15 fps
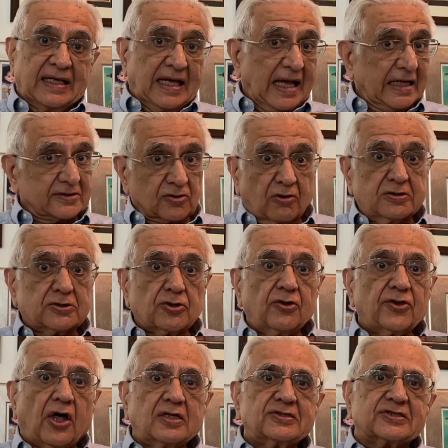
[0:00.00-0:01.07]
as also
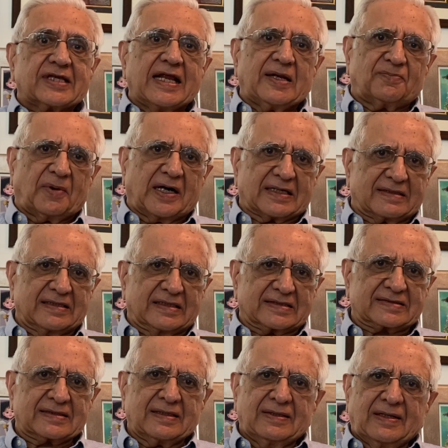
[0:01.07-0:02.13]
non-state
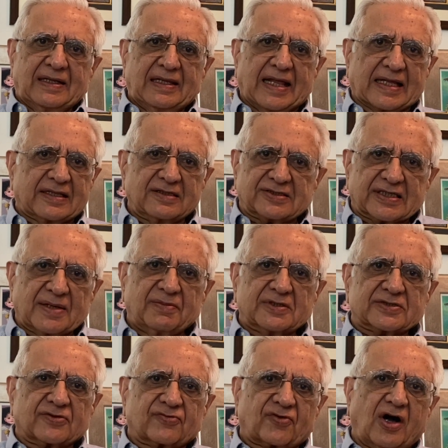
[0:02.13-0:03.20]
partners like the chambers
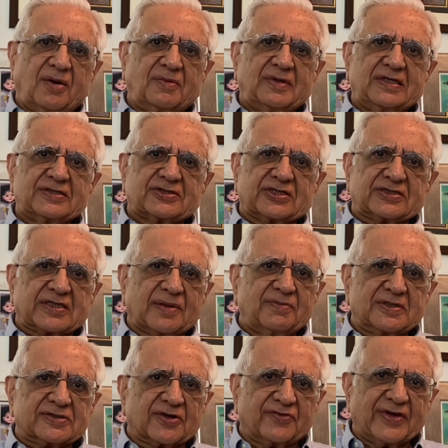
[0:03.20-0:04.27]
of commerce, the
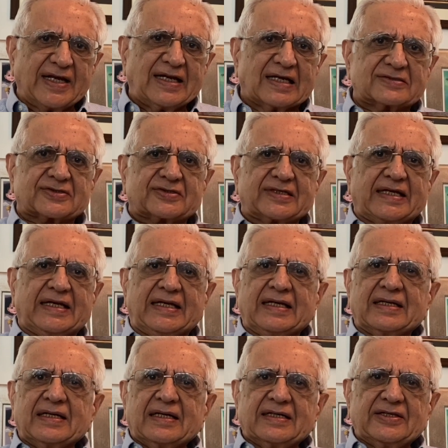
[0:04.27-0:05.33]
chambers of industry,
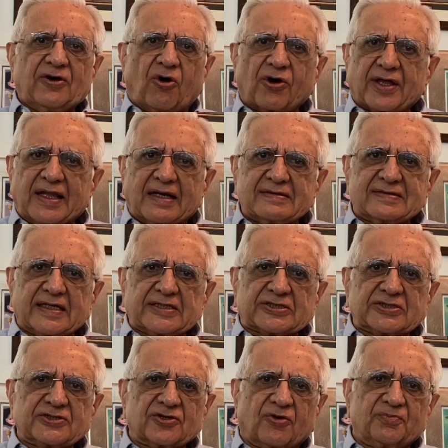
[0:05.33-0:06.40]
the
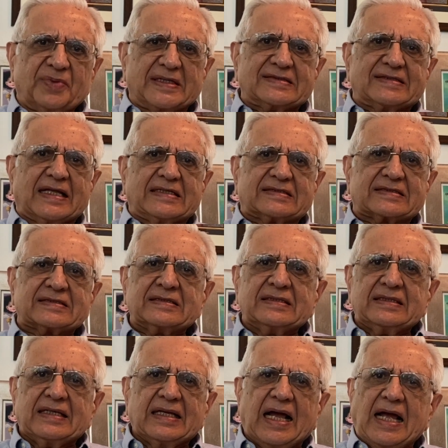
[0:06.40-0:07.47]
organizations of business,
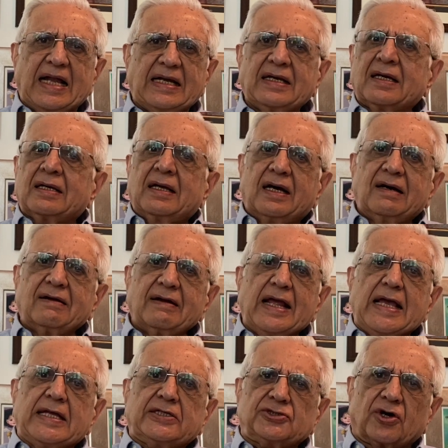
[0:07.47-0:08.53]
and a
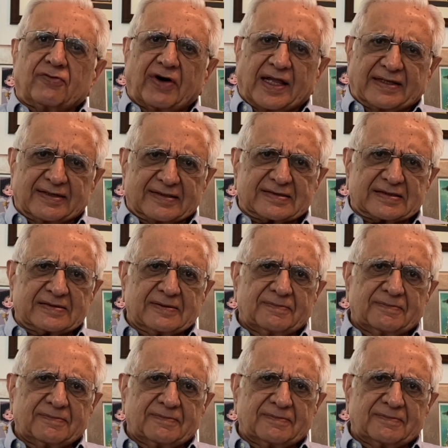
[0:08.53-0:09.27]
range of others.